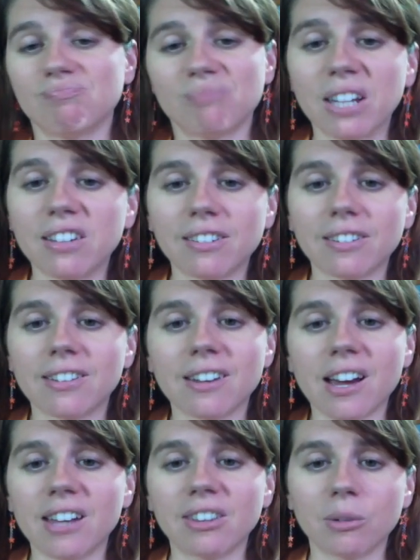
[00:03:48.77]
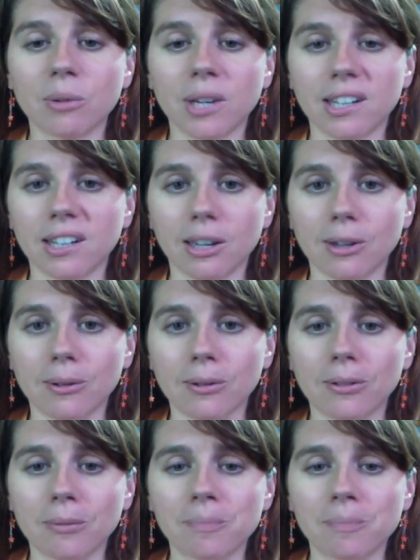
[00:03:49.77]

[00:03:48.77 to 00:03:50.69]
that's just not the way it goes.